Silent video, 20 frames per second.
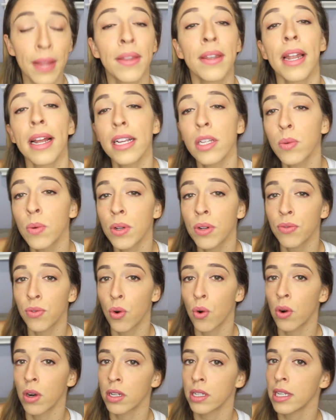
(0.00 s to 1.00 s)
And the next one, of
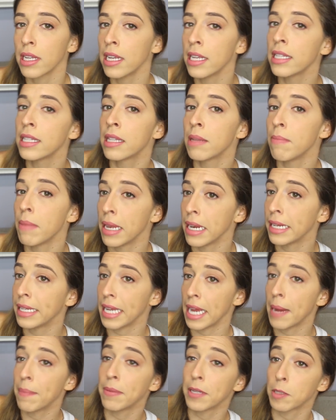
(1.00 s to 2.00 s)
course, is the mini
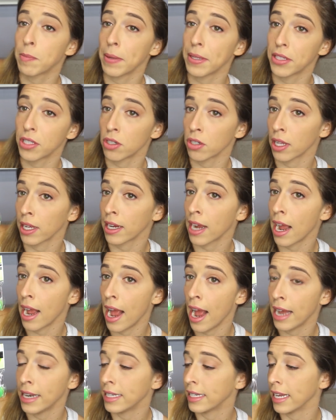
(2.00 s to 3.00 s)
tape dispenser. Like, I
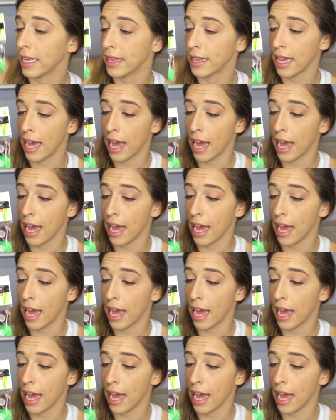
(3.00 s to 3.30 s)
had to get